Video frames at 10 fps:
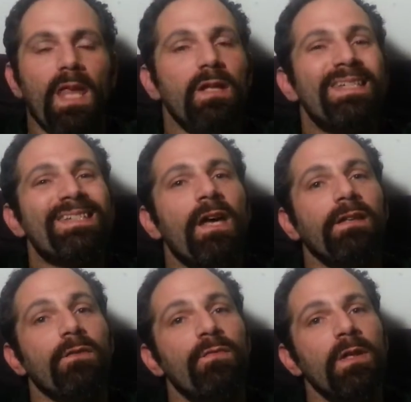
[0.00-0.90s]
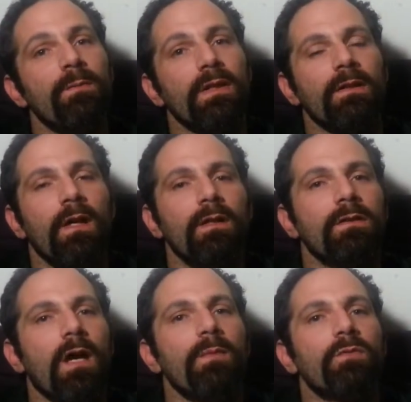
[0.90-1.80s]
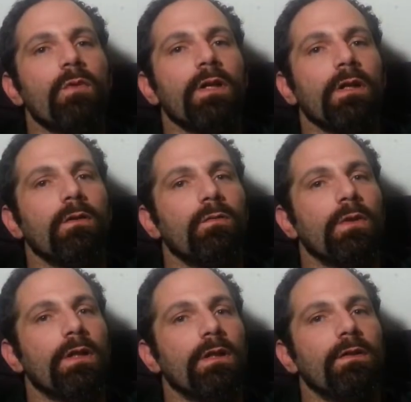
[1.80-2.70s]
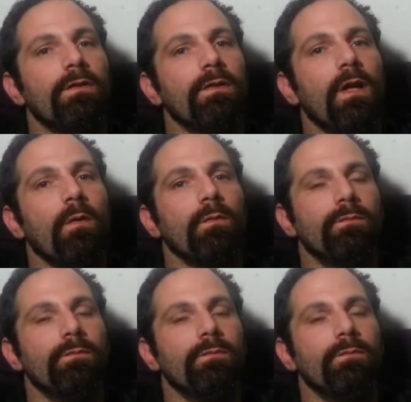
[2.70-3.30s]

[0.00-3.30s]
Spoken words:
inside the filament, time is running really slow.